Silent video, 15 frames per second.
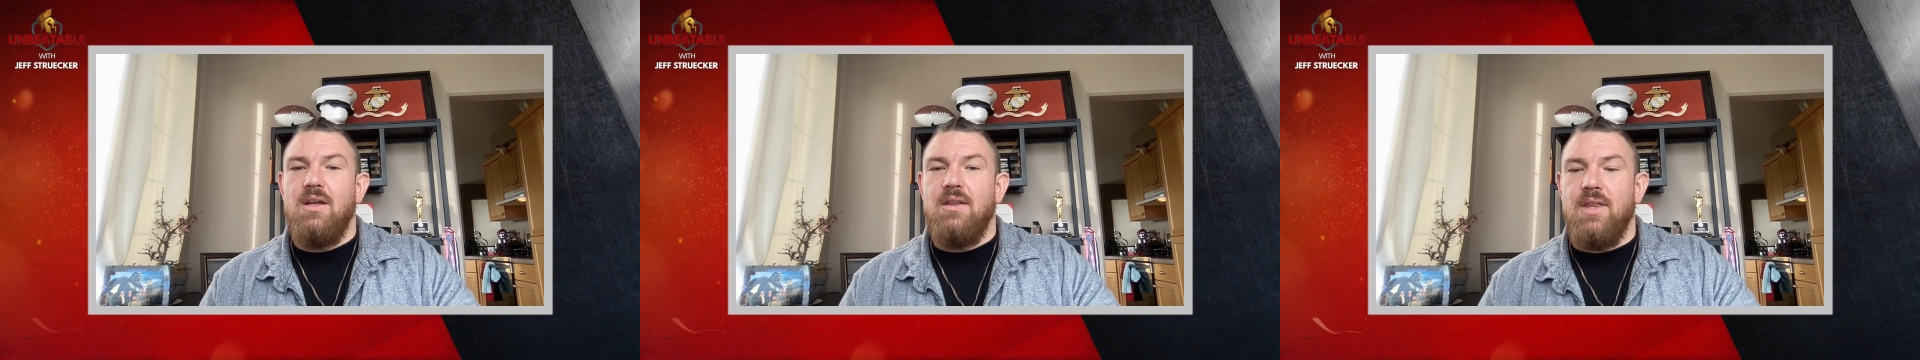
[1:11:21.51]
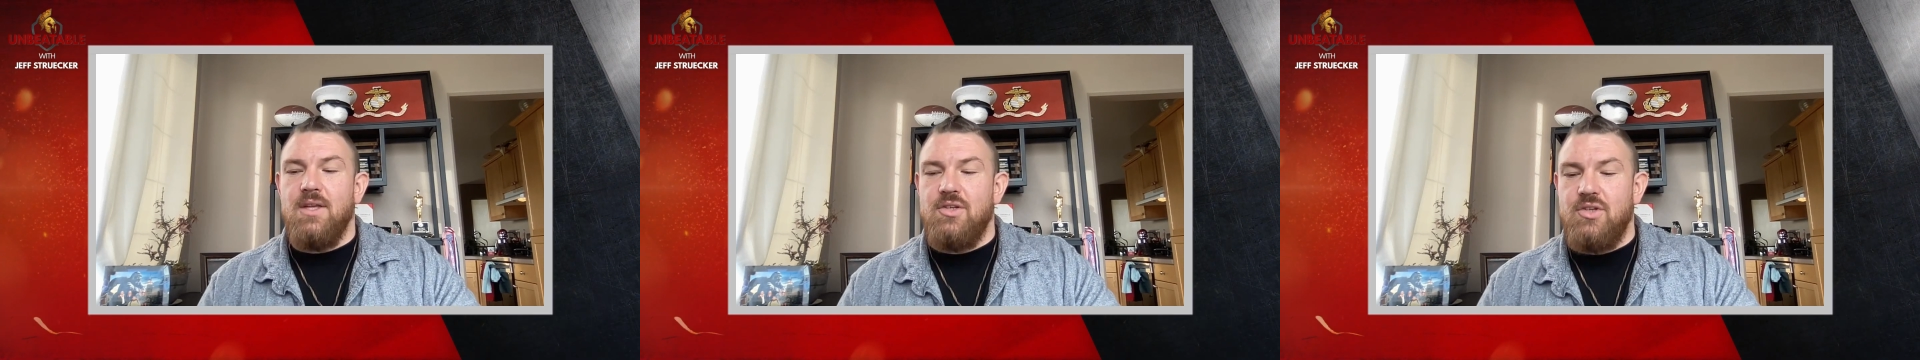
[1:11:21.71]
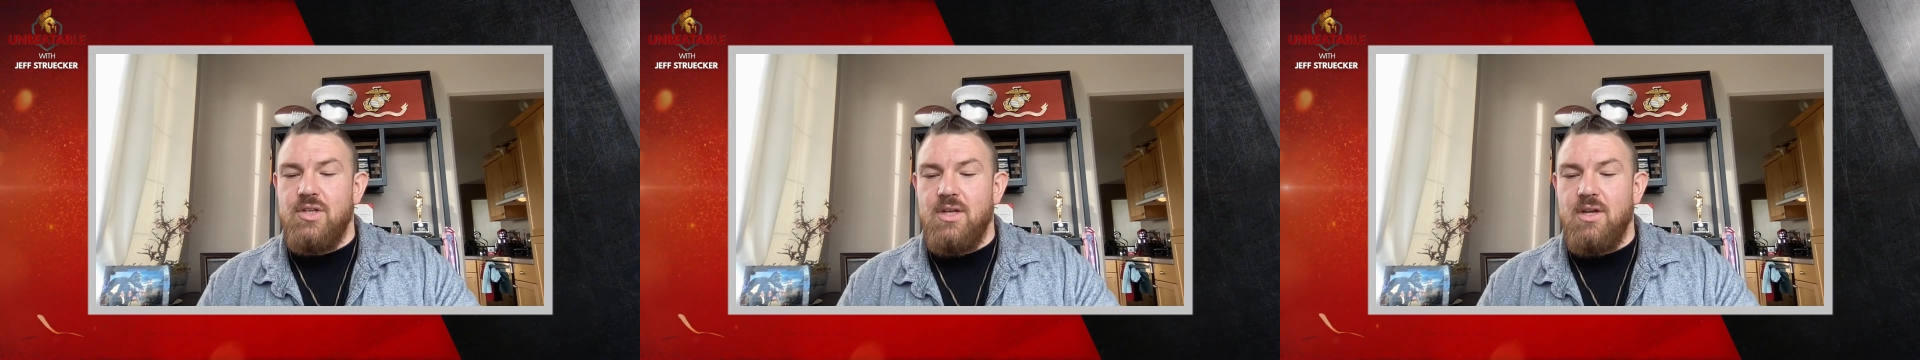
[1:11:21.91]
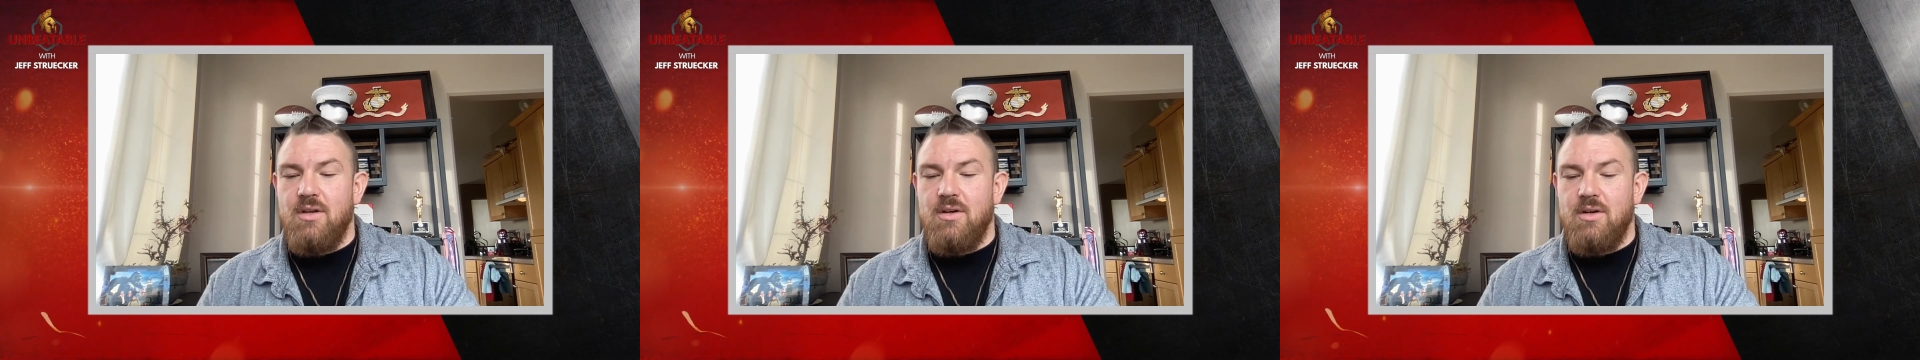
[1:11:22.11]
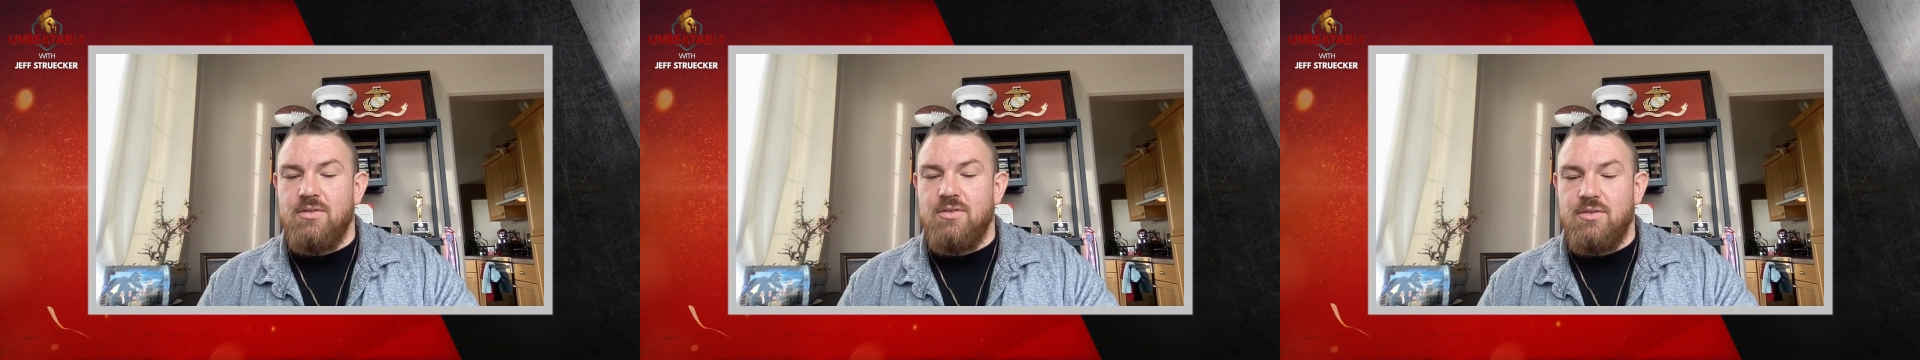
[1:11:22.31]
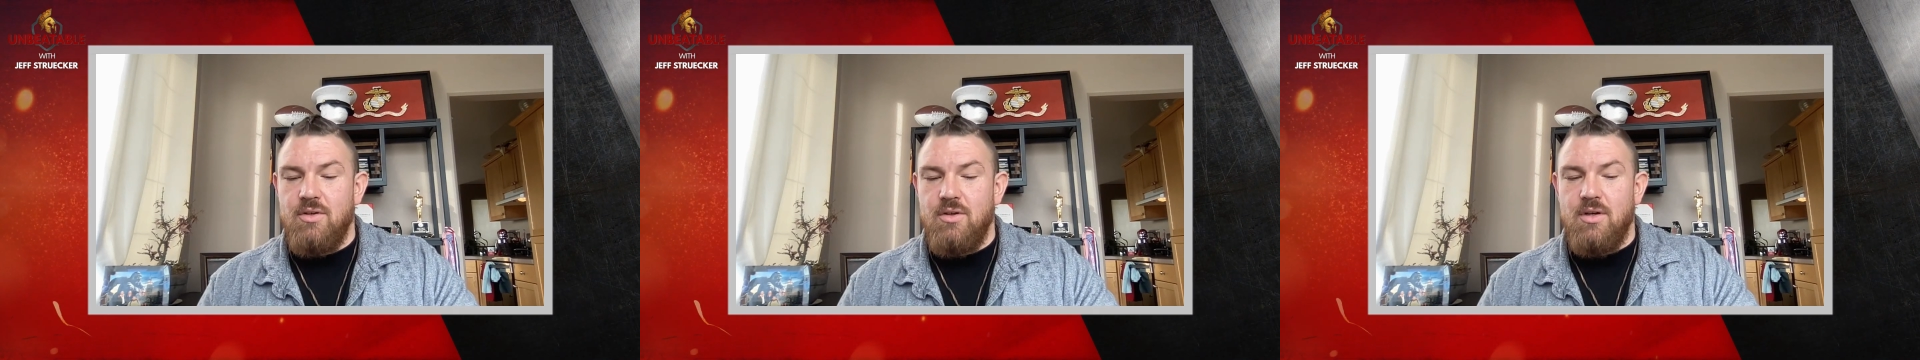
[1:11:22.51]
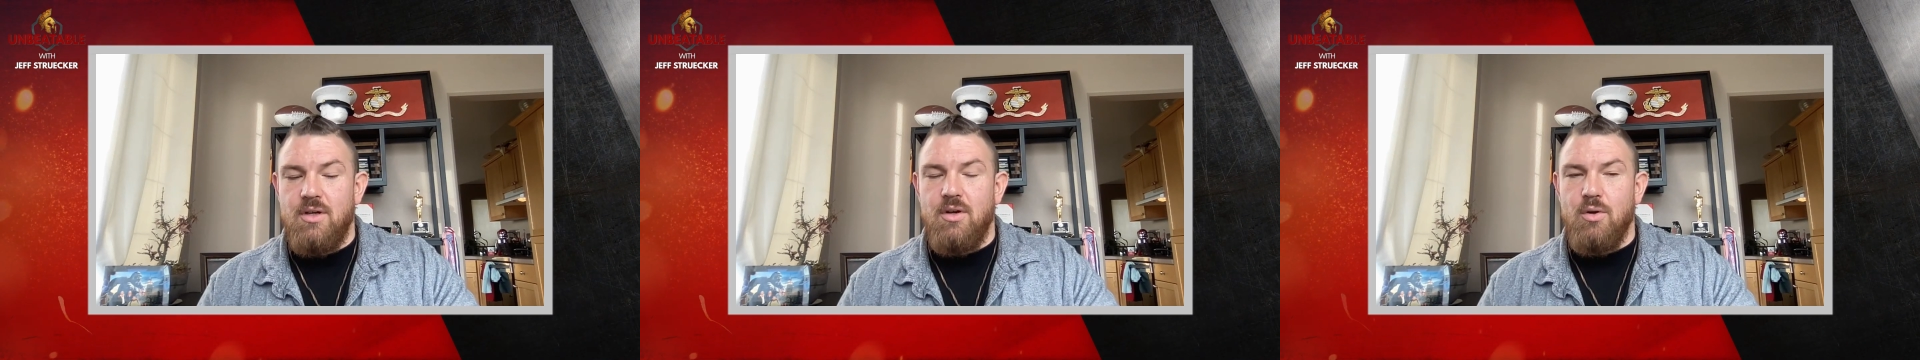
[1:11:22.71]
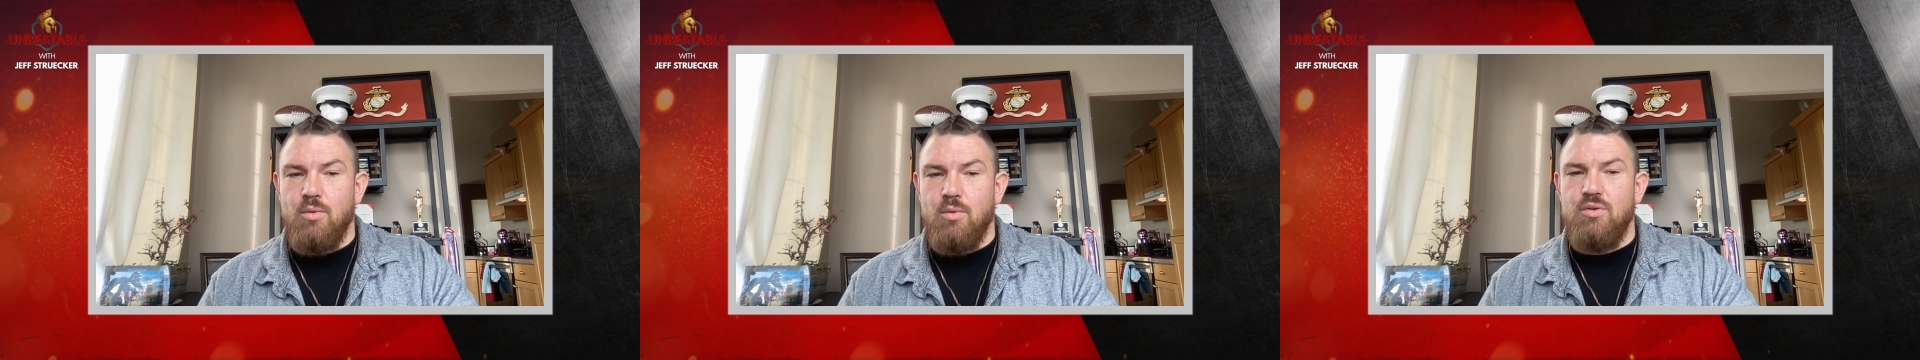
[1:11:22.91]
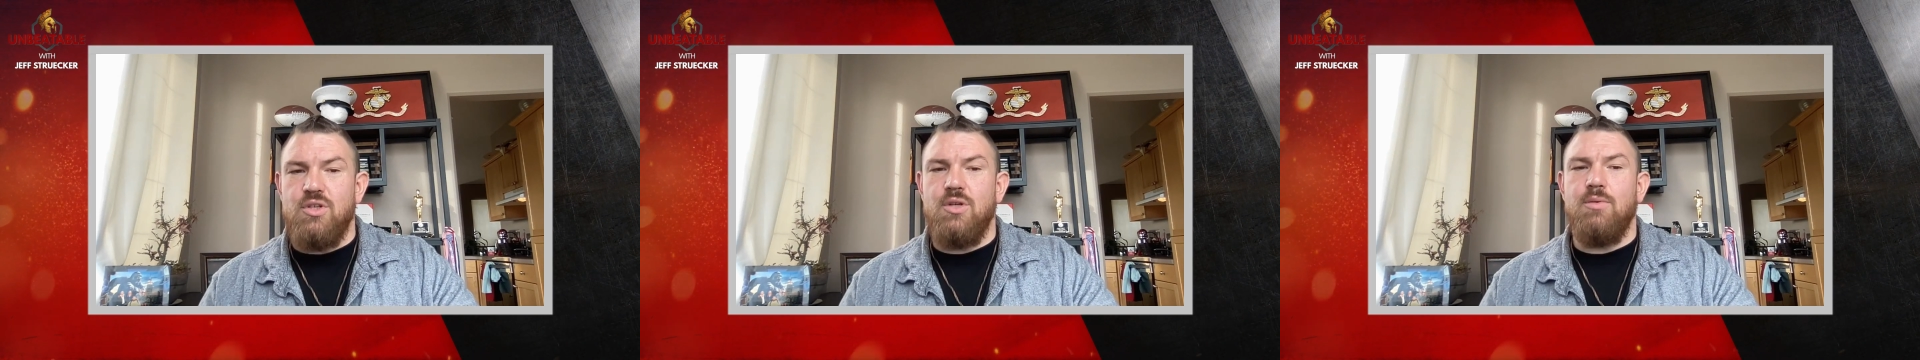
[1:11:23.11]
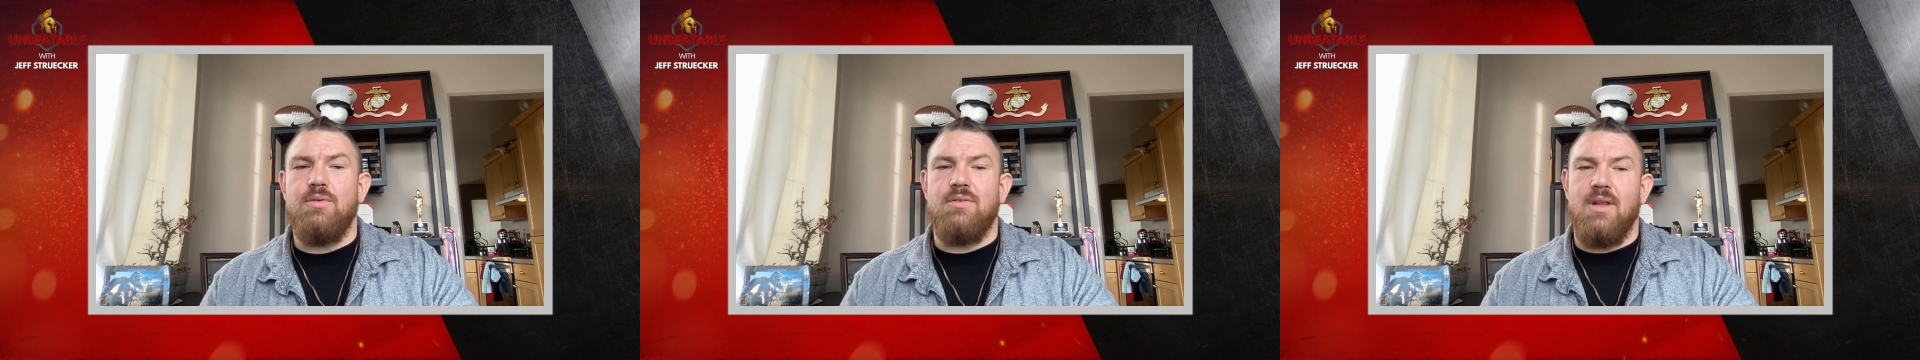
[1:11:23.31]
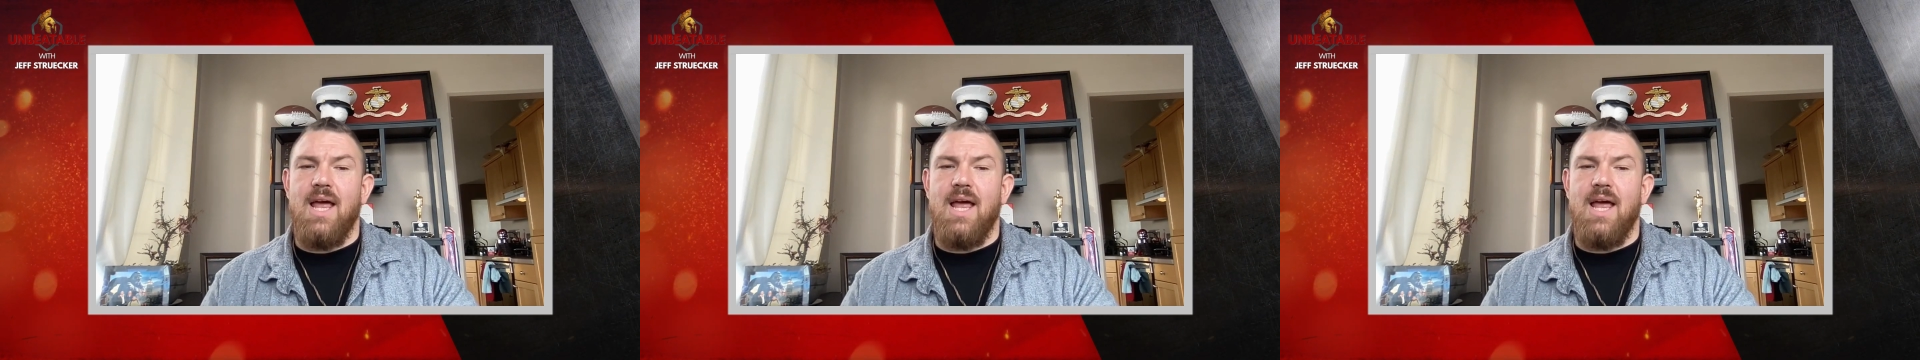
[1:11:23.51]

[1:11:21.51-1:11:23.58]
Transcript: that she understood who she was